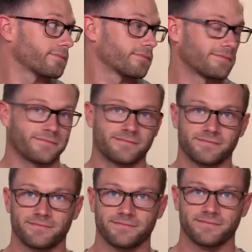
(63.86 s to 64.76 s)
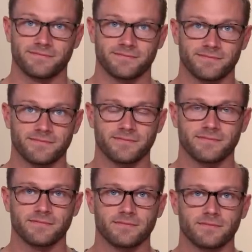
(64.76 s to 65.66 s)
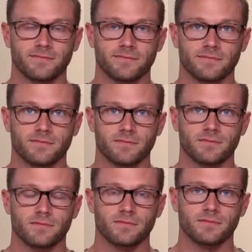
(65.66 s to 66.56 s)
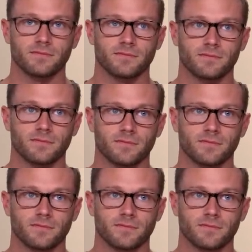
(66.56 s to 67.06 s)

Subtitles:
(silent)